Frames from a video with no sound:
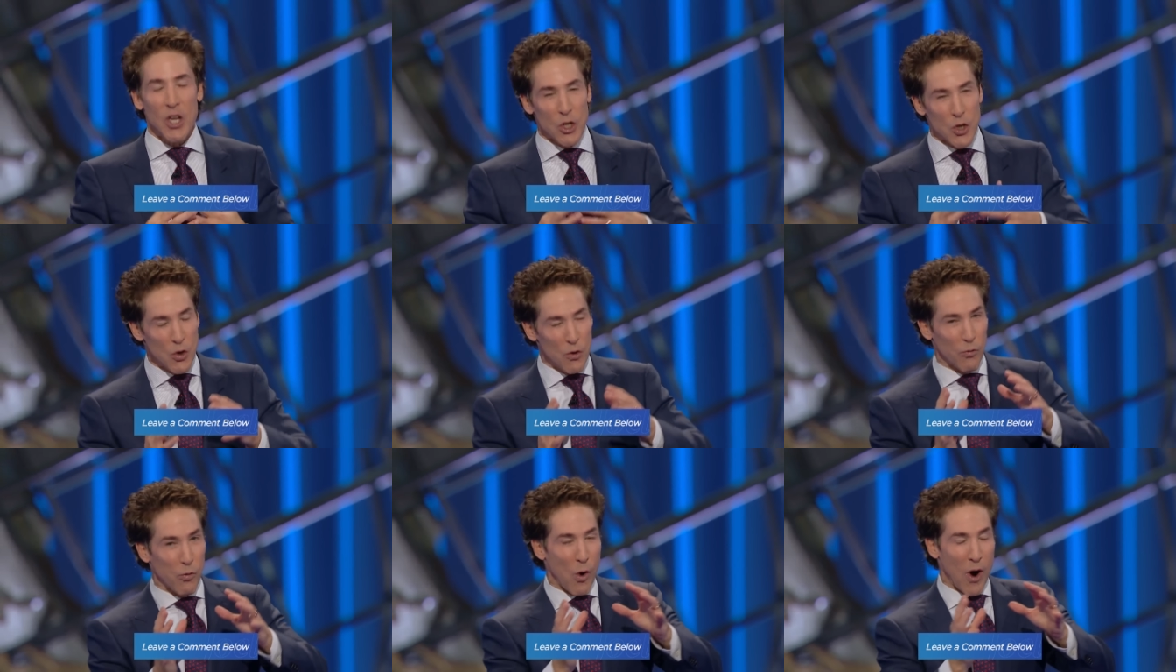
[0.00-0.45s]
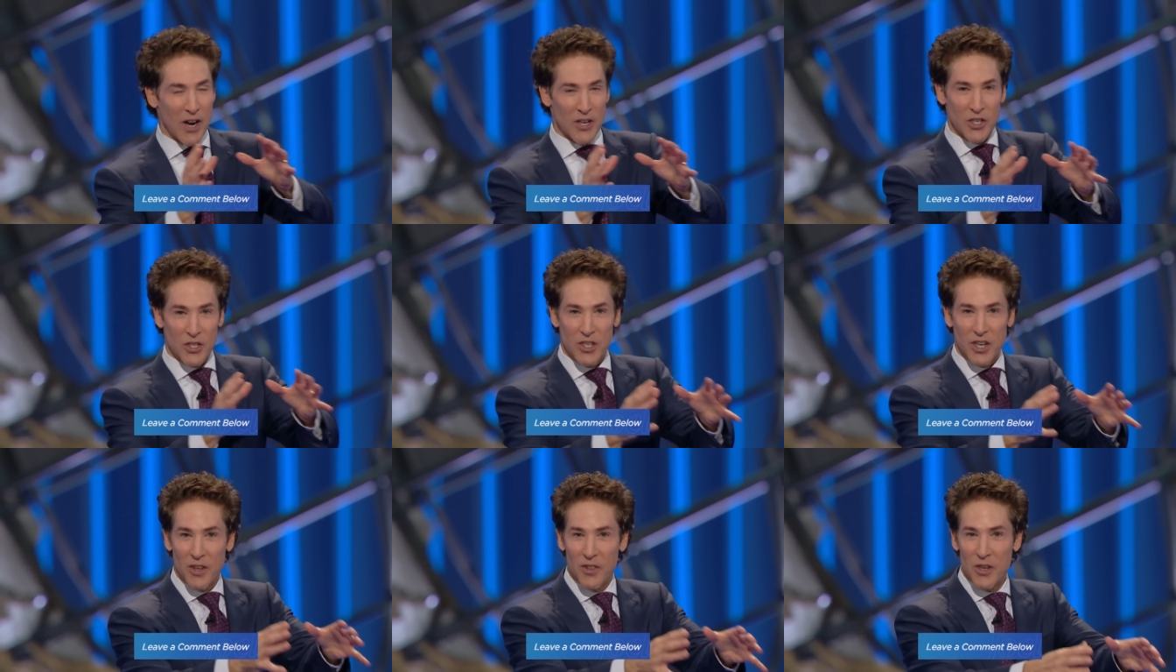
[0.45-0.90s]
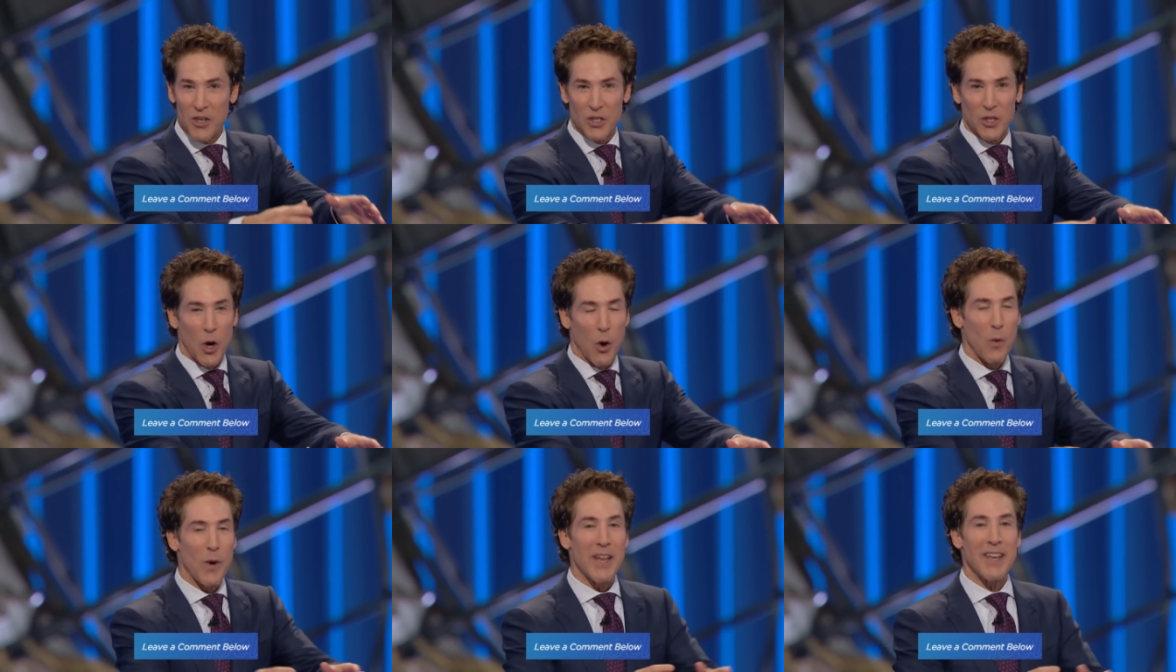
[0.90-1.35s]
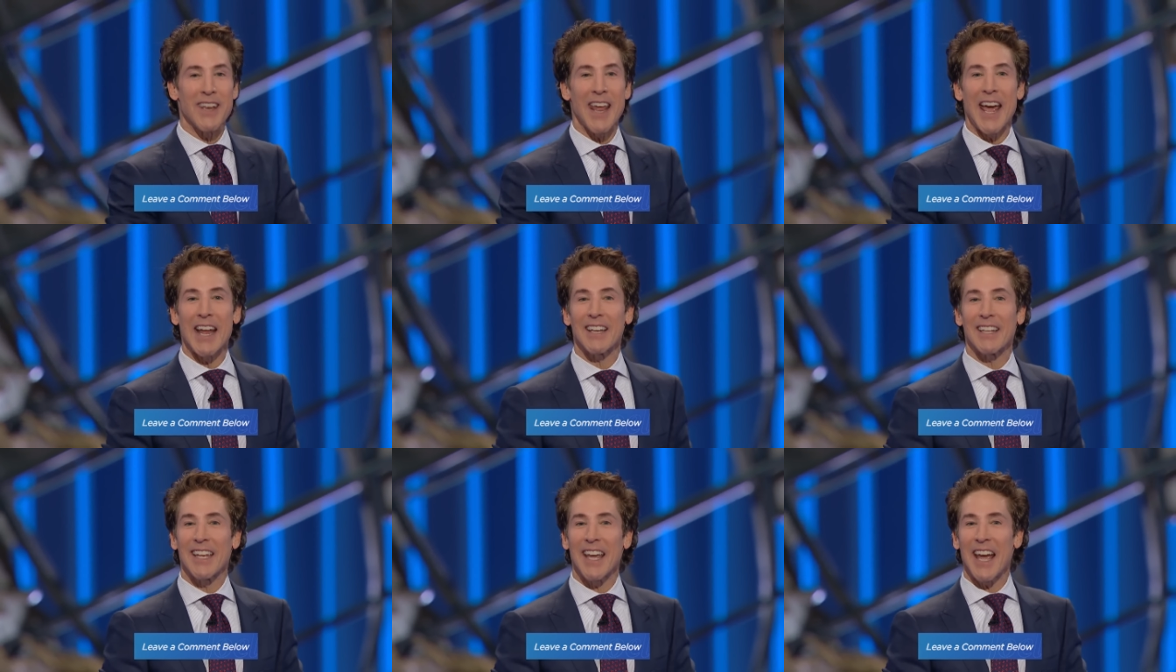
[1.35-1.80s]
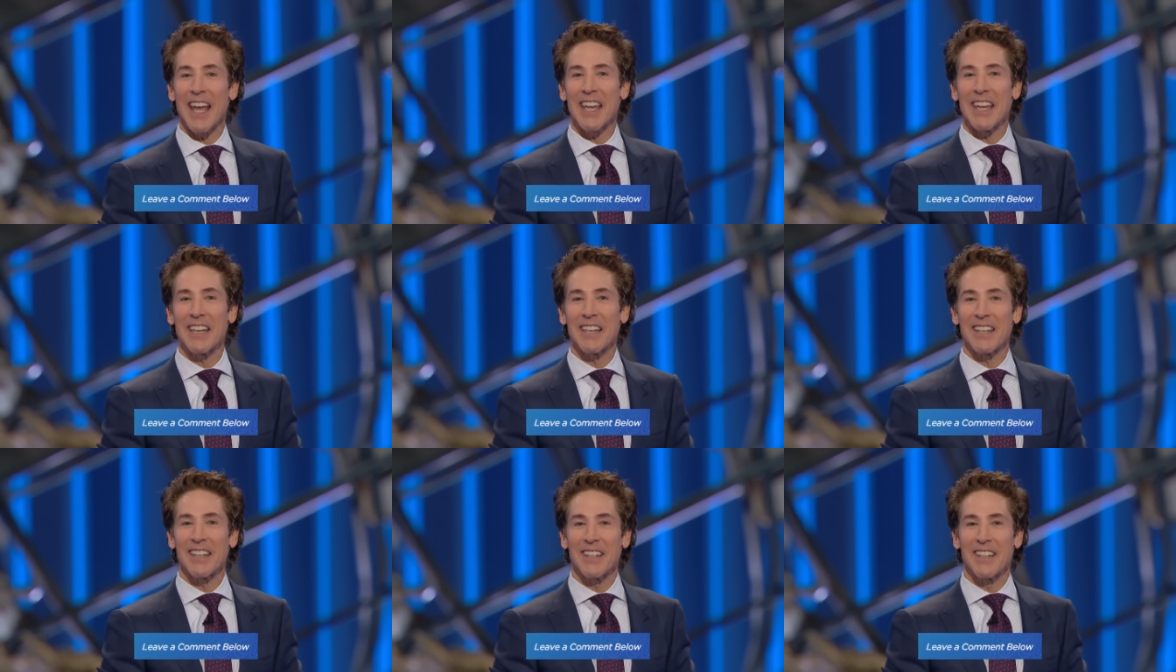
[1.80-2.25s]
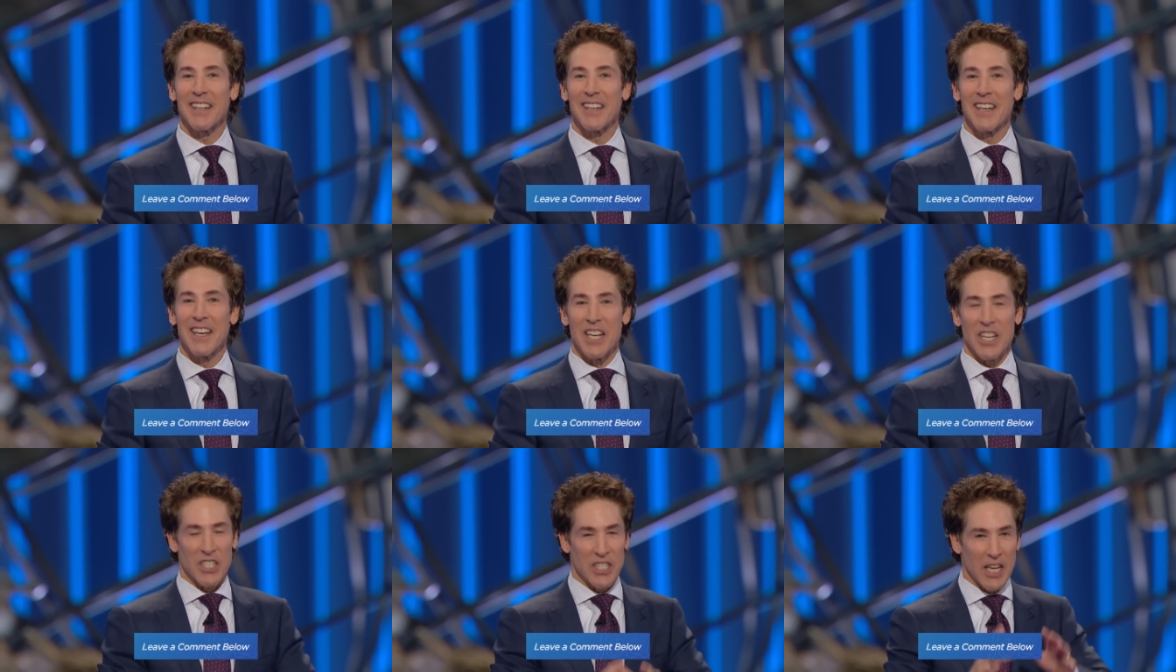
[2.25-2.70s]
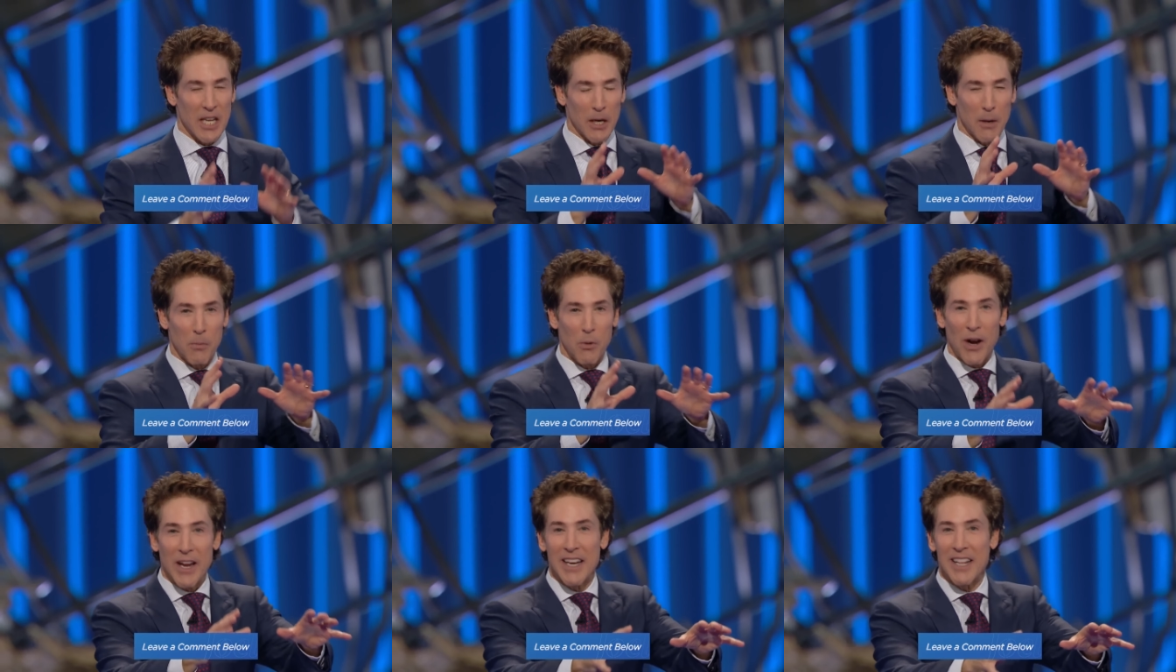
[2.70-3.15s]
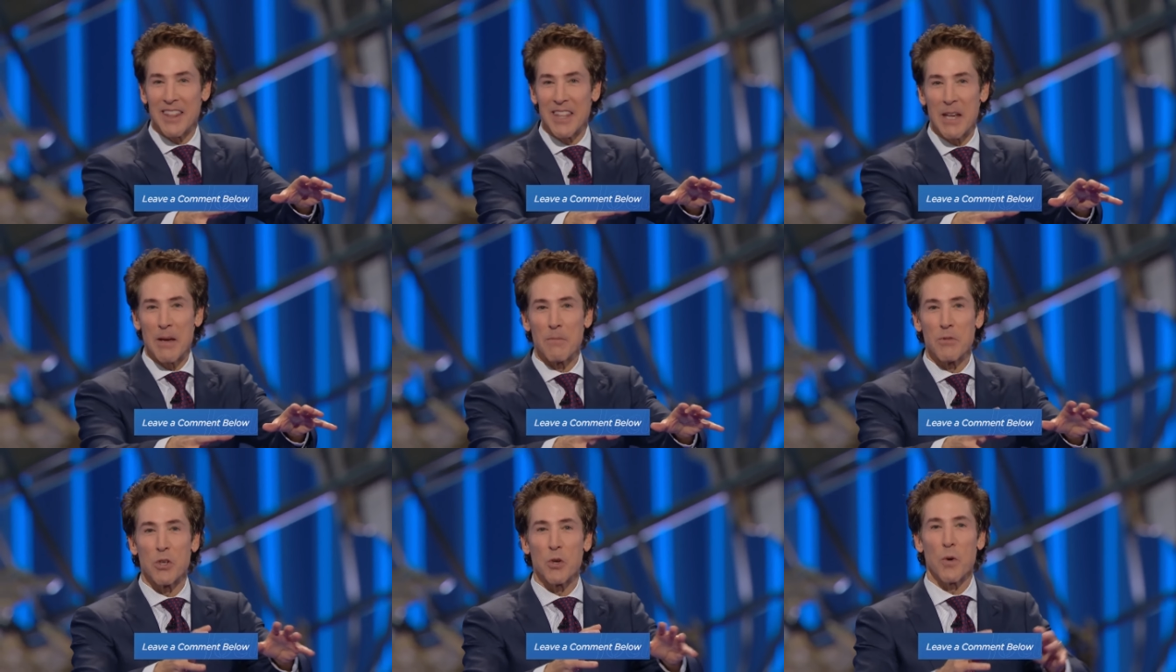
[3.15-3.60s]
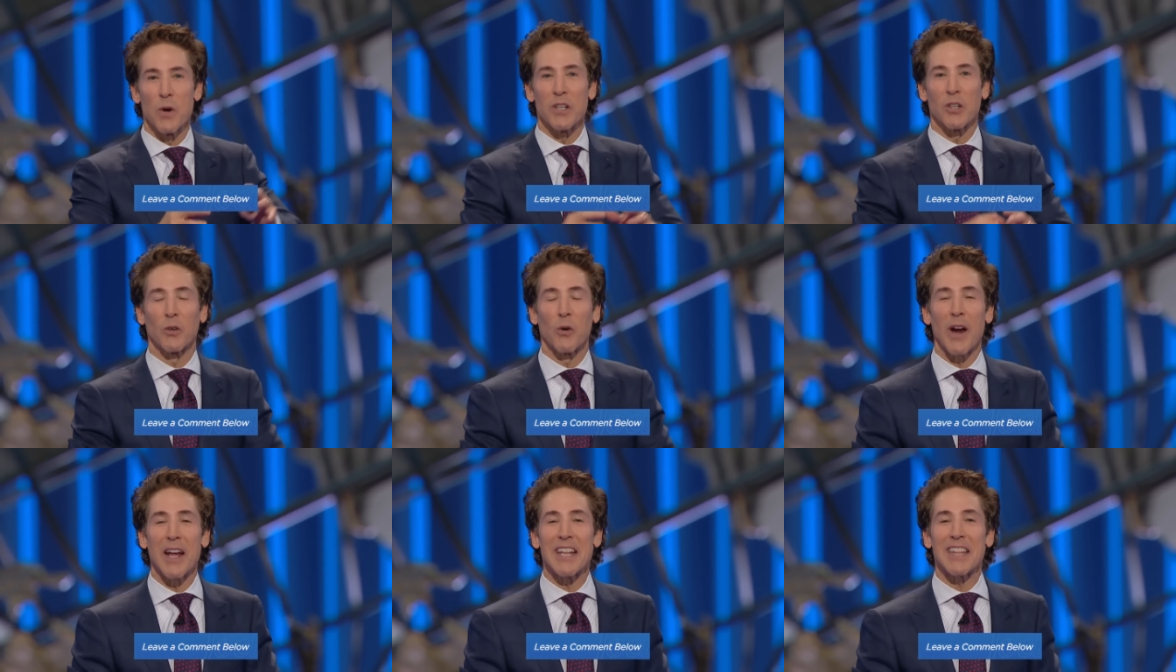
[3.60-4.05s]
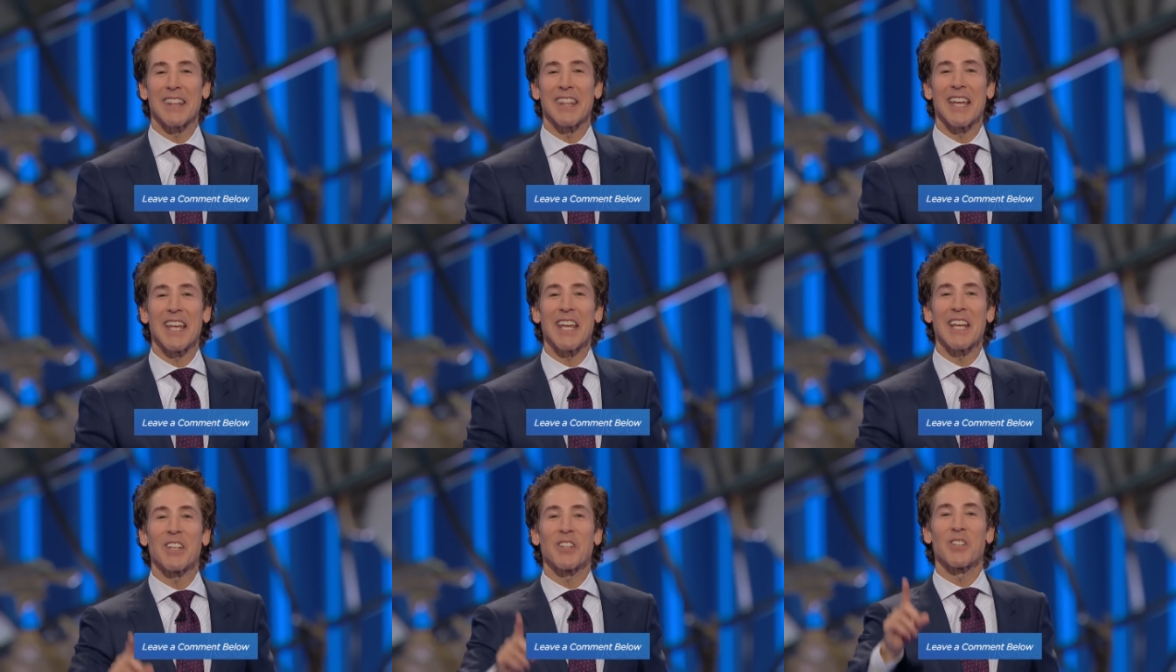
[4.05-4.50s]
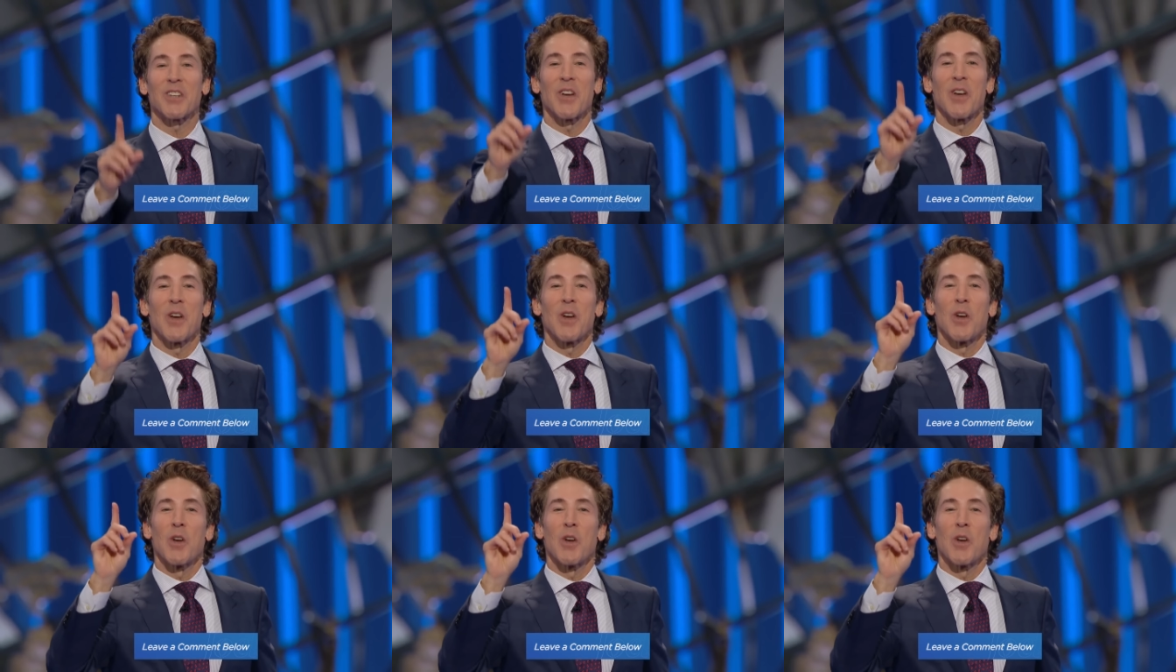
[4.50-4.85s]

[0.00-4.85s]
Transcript: You've watched others go in that gate, celebrated them doing great things.